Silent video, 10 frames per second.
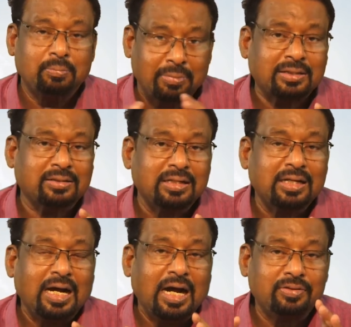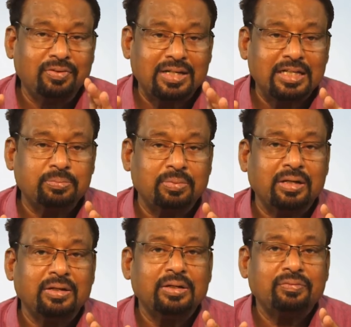But
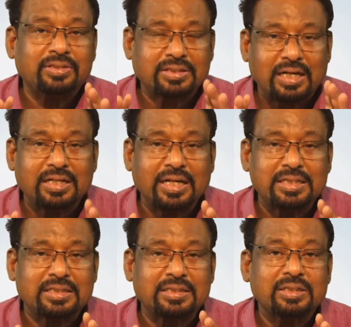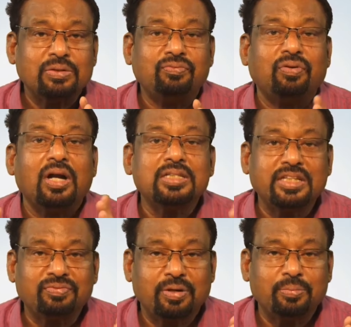advertisement which contains false
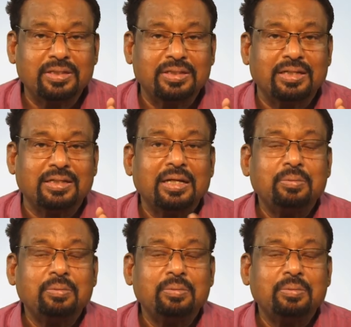information,